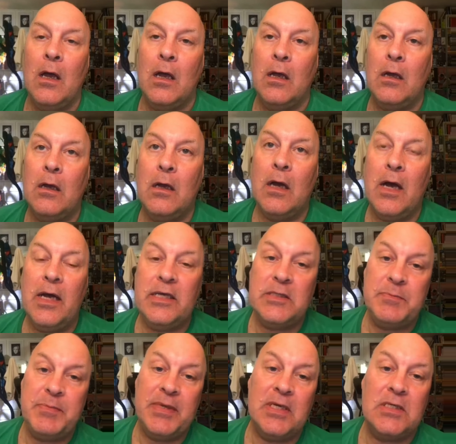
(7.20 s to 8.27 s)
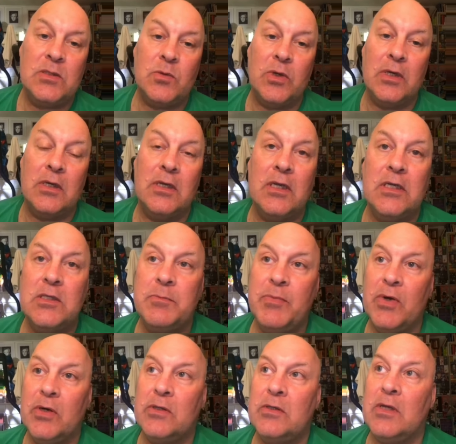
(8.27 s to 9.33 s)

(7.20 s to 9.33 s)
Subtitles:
I speak Swedish, but